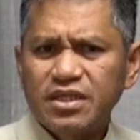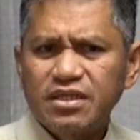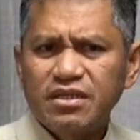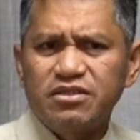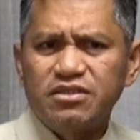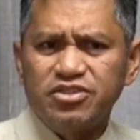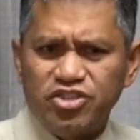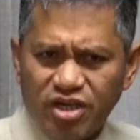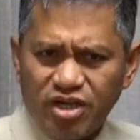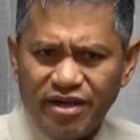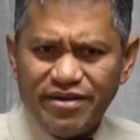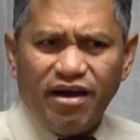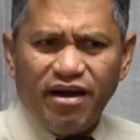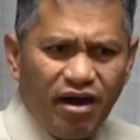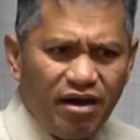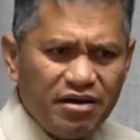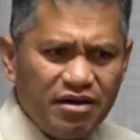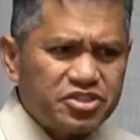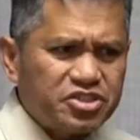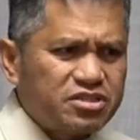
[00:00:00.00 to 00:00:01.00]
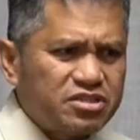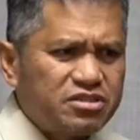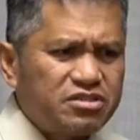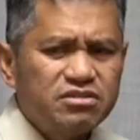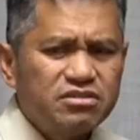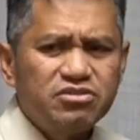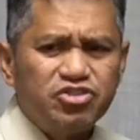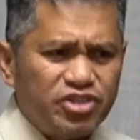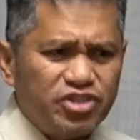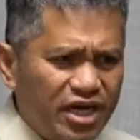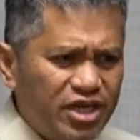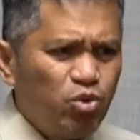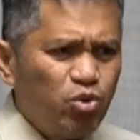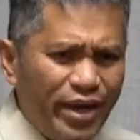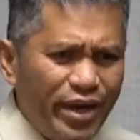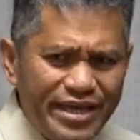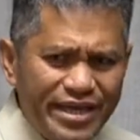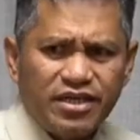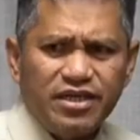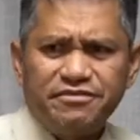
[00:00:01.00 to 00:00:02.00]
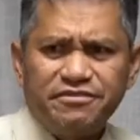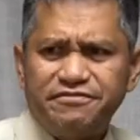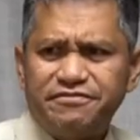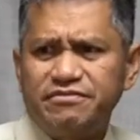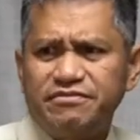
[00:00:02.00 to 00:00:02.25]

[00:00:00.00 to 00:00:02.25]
John Huss, John Wycliffe,